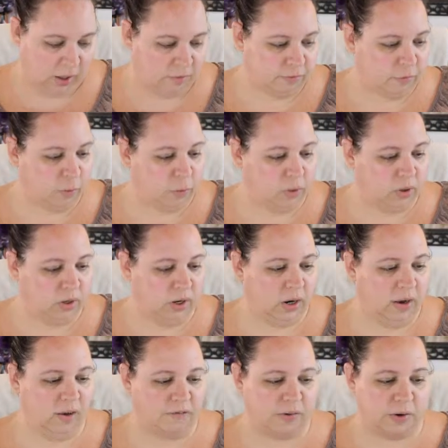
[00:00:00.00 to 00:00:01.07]
For
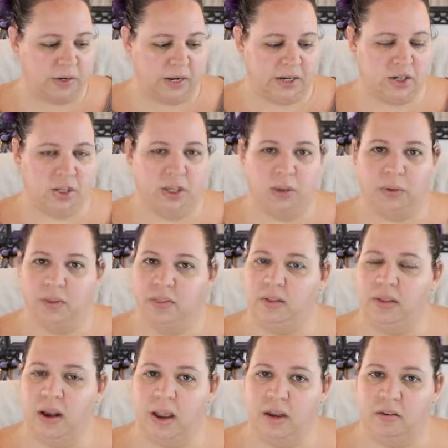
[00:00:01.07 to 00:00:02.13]
foundation, the only thing
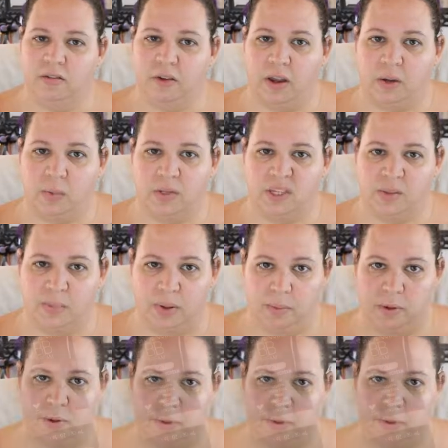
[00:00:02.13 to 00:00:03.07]
that I could find was the BB